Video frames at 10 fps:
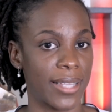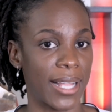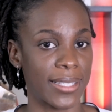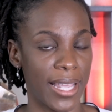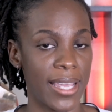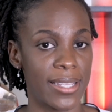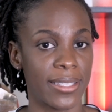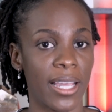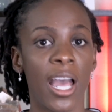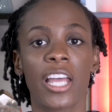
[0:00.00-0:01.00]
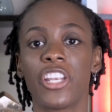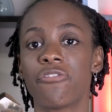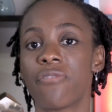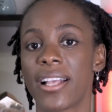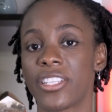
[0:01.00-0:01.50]
that is, the
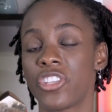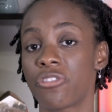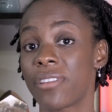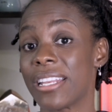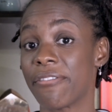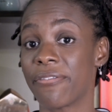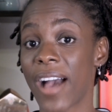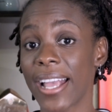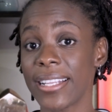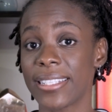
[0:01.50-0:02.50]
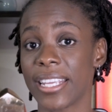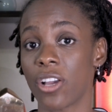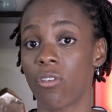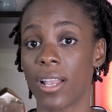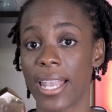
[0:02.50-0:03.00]
residuary
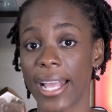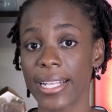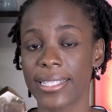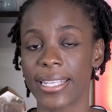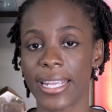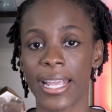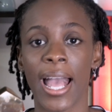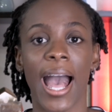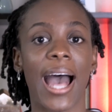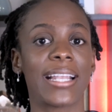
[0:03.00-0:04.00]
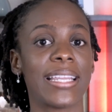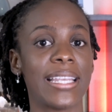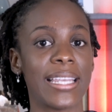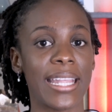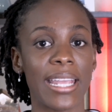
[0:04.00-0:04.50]
devisee or legatee and the
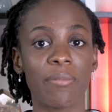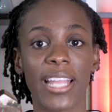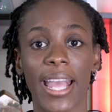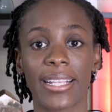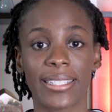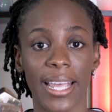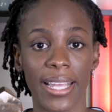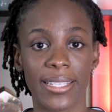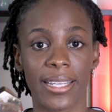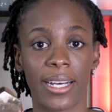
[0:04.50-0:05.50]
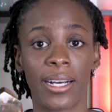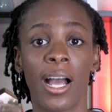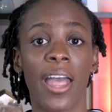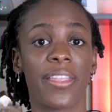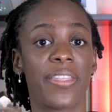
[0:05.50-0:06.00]
named executor,
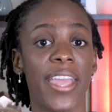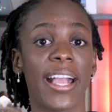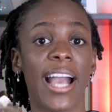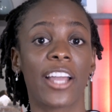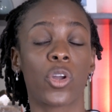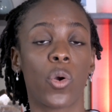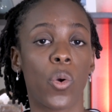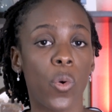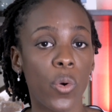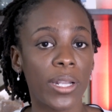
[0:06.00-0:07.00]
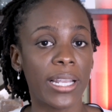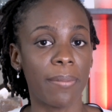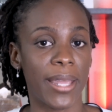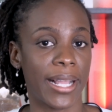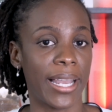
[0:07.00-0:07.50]
they can only
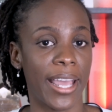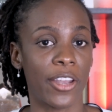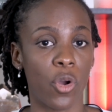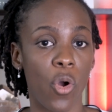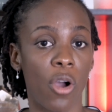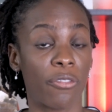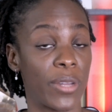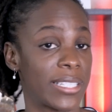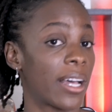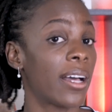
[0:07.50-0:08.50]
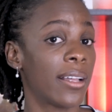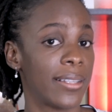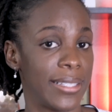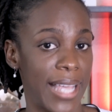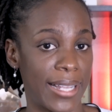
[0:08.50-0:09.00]
be cleared off with a
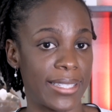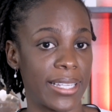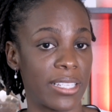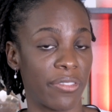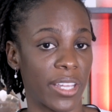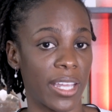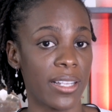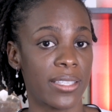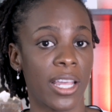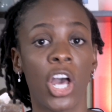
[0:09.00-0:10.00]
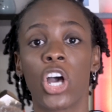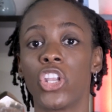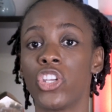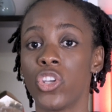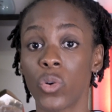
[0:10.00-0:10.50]
death certificate,
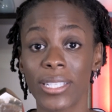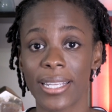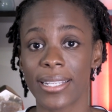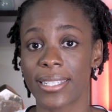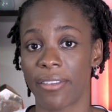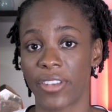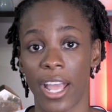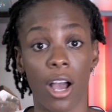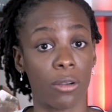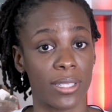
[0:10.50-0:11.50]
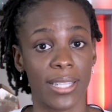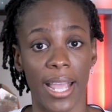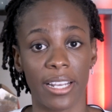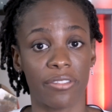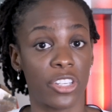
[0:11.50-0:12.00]
notice if they are
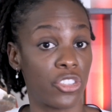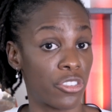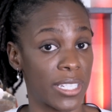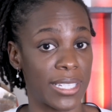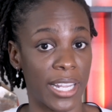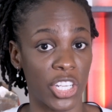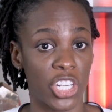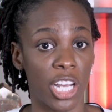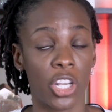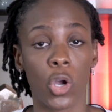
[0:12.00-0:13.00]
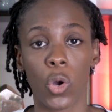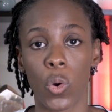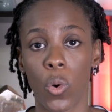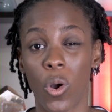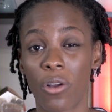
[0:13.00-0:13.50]
outside of the jurisdiction,
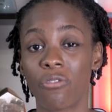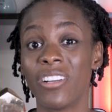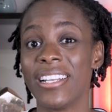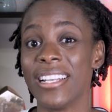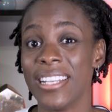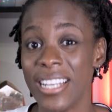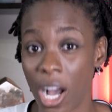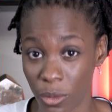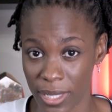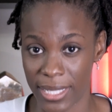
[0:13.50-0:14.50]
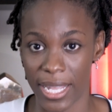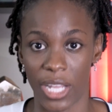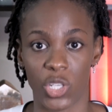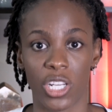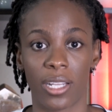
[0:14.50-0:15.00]
or
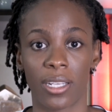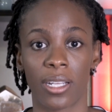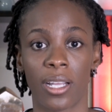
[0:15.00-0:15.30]
renunciation.